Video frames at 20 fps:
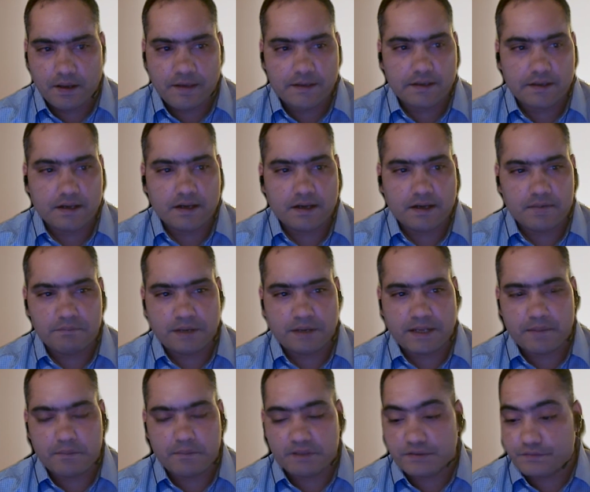Hi,
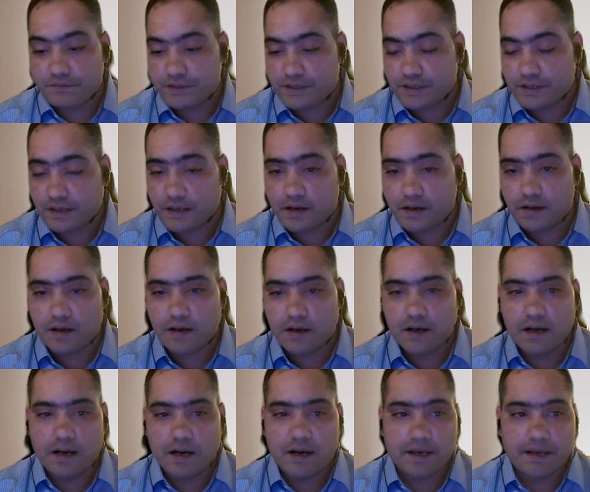my name is Vichar.
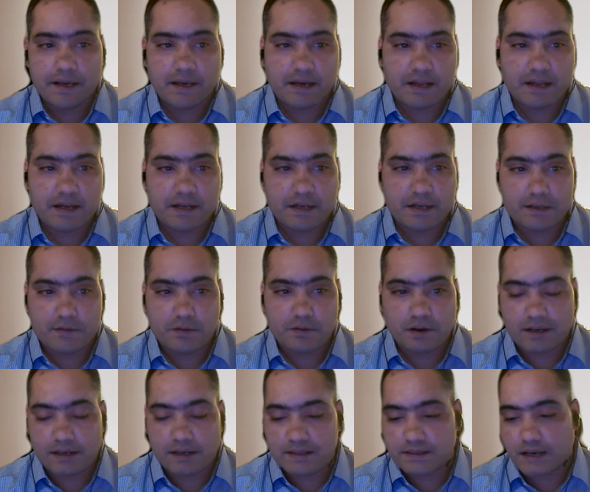I currently
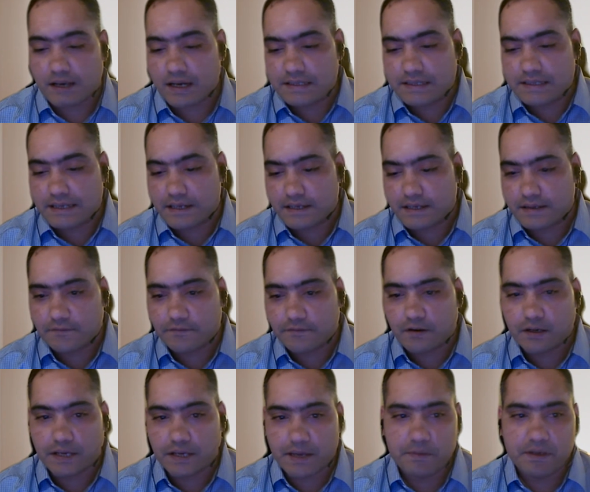work as art director
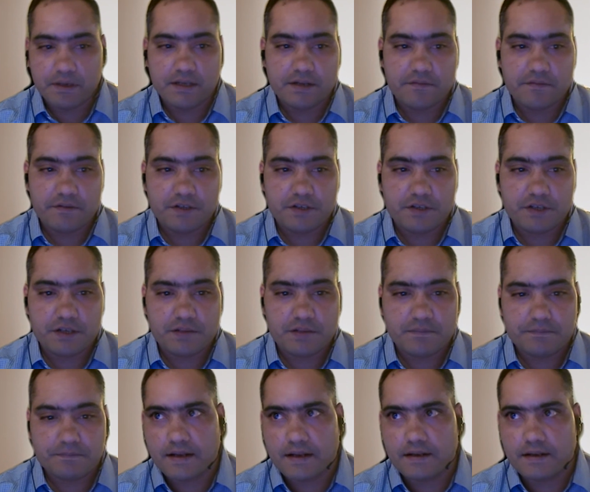for gaming division,
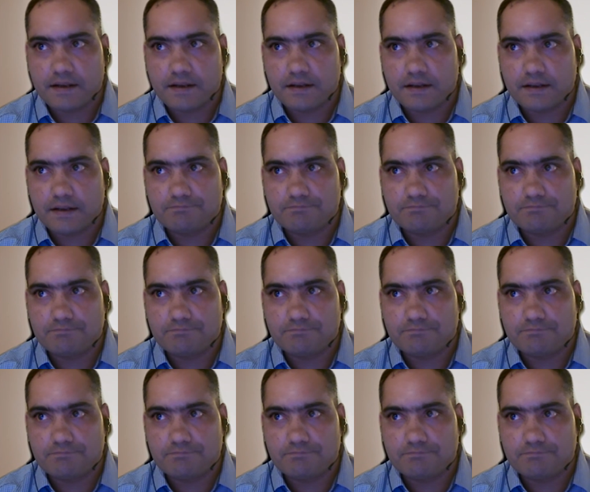and